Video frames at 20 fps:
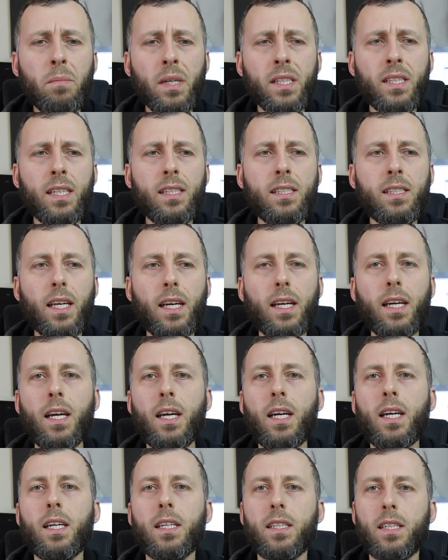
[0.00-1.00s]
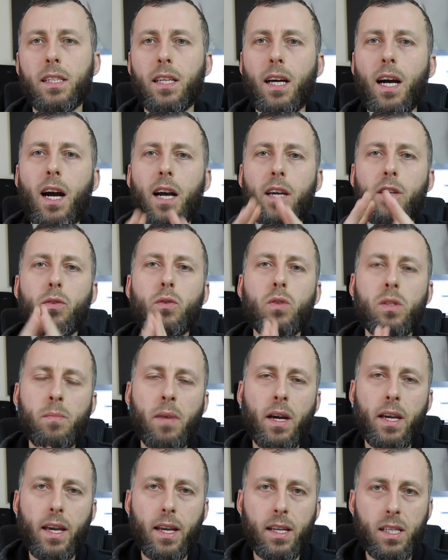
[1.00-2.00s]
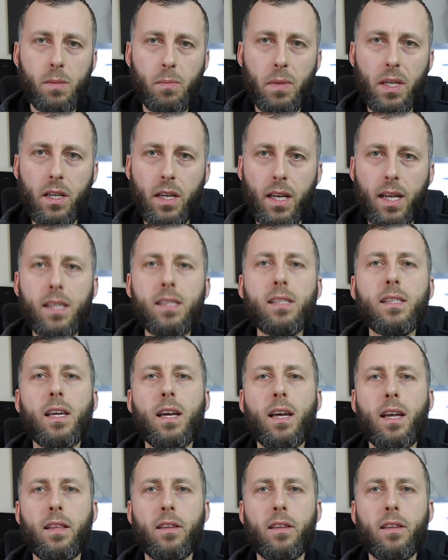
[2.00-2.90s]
but they say that I use my experience